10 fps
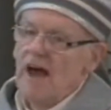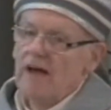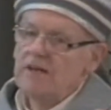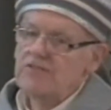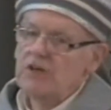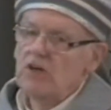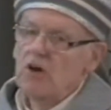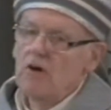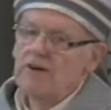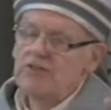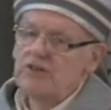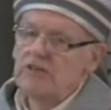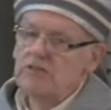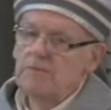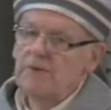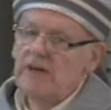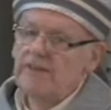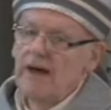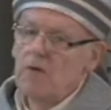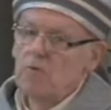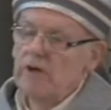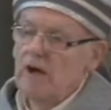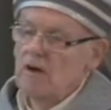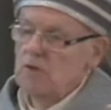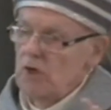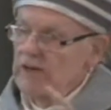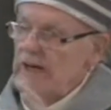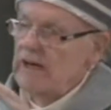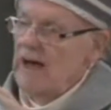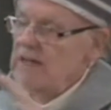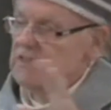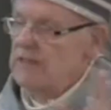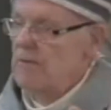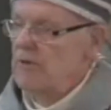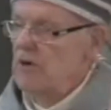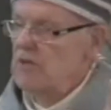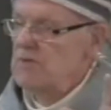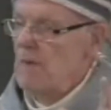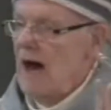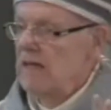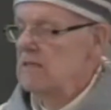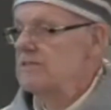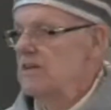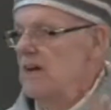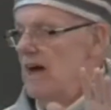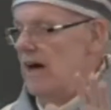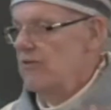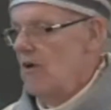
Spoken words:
And it's encouraging to me that we are looking at some of those models and